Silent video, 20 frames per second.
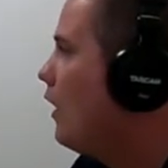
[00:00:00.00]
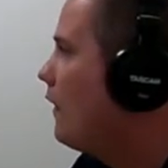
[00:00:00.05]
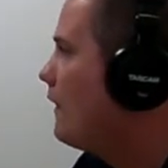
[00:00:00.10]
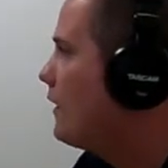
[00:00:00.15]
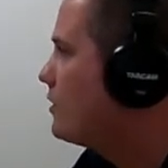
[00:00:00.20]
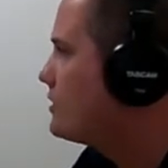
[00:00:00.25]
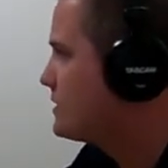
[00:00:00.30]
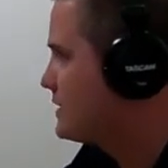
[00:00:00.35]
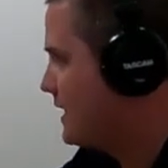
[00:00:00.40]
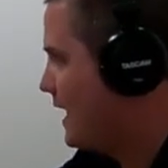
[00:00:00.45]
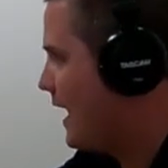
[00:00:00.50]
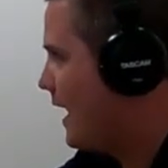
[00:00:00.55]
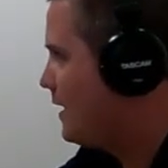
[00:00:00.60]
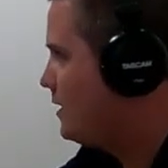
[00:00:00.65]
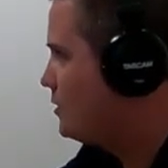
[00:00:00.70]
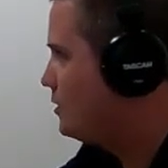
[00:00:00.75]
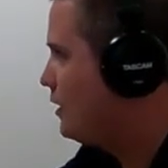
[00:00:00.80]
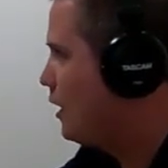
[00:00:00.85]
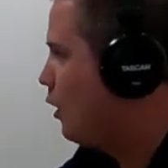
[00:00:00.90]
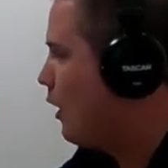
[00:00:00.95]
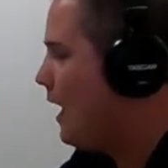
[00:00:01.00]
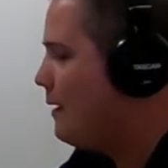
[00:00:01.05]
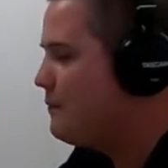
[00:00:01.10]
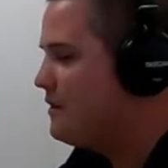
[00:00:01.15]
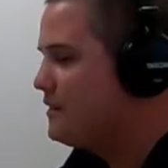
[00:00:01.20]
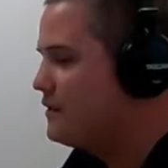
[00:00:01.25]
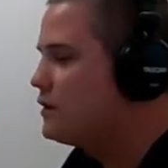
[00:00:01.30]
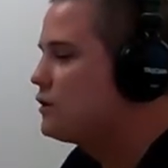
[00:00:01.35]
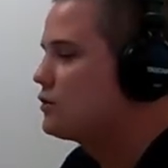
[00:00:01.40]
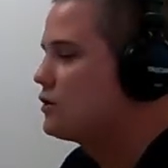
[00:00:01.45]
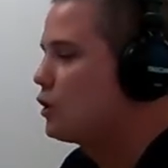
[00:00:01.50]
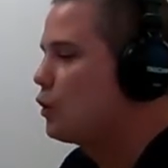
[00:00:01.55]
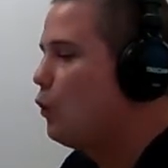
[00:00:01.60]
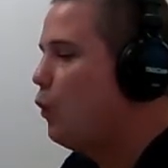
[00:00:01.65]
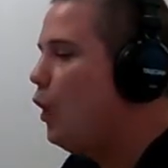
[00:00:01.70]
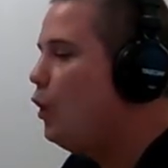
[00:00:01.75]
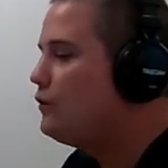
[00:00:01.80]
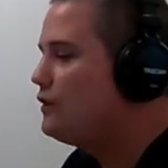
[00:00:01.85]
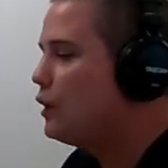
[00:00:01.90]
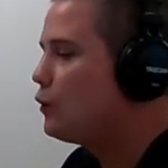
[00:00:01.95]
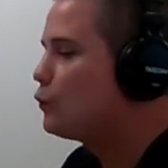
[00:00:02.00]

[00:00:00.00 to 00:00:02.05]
Well, there's that. I mean, the quote